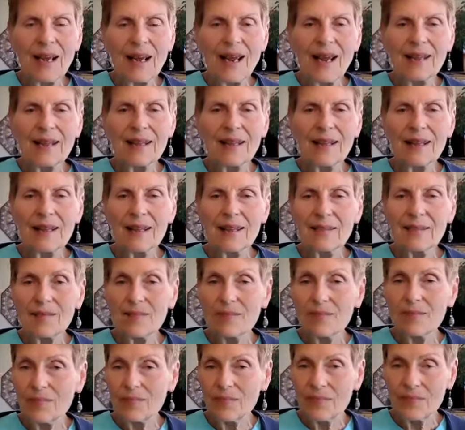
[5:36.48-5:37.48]
And then
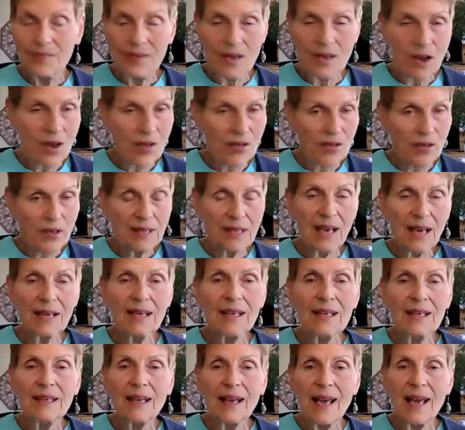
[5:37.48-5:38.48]
on the
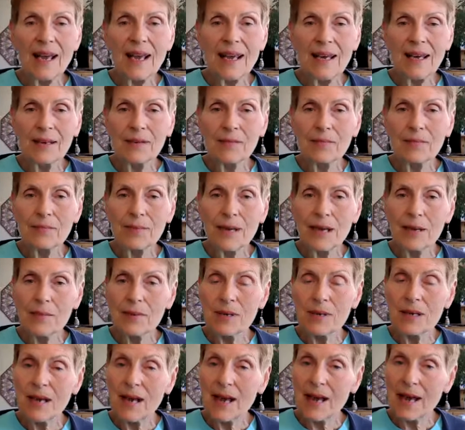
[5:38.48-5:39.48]
second day,
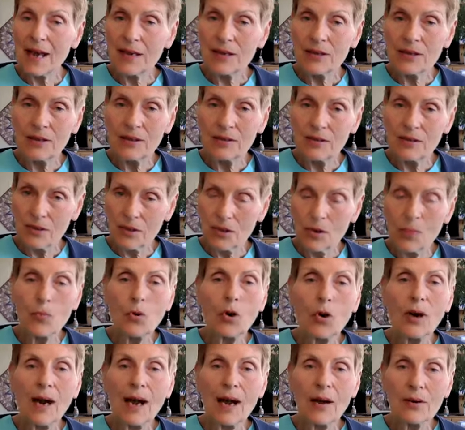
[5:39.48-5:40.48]
maybe add 2
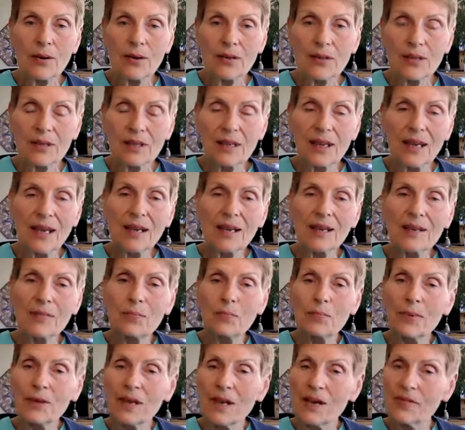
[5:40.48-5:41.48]
more hours and
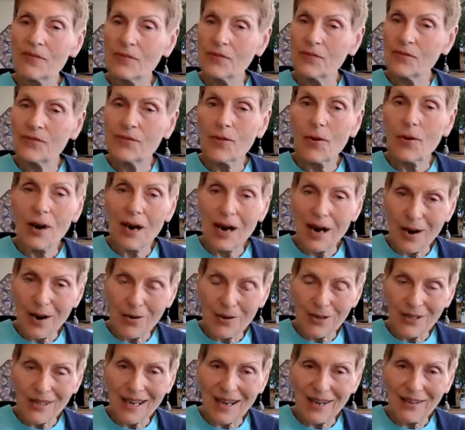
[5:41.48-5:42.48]
give them 4
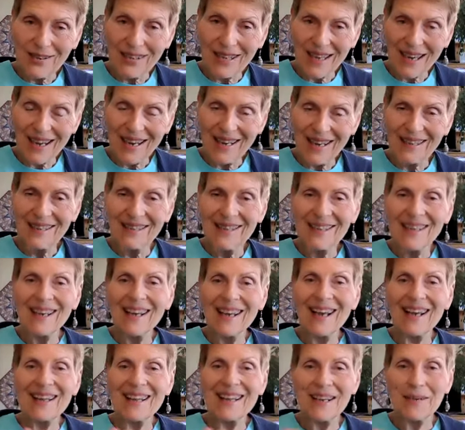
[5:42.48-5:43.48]
hours outside
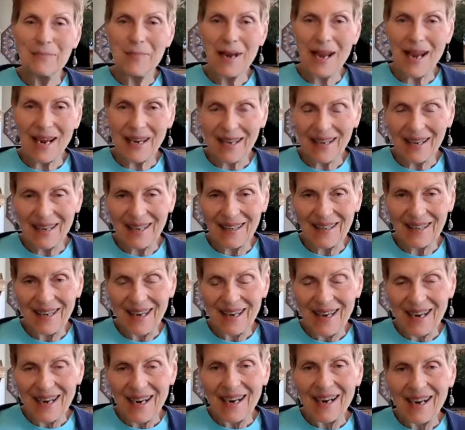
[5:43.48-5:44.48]
and then back in.
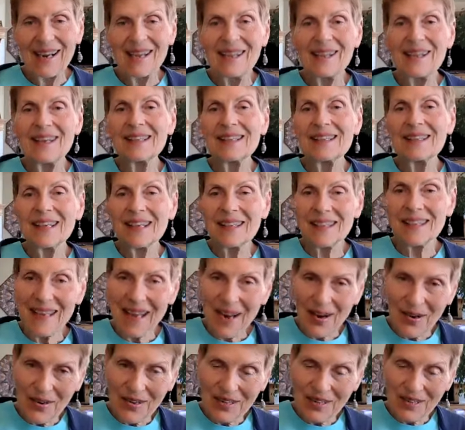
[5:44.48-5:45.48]
And then 6
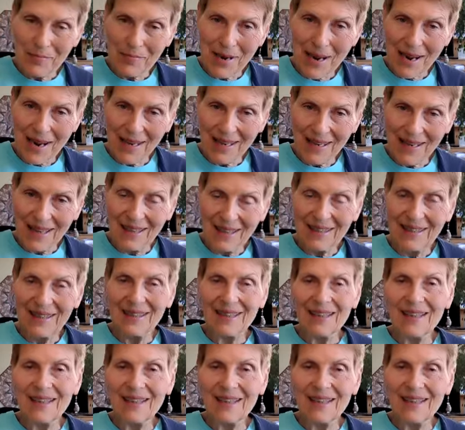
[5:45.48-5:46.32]
hours back in,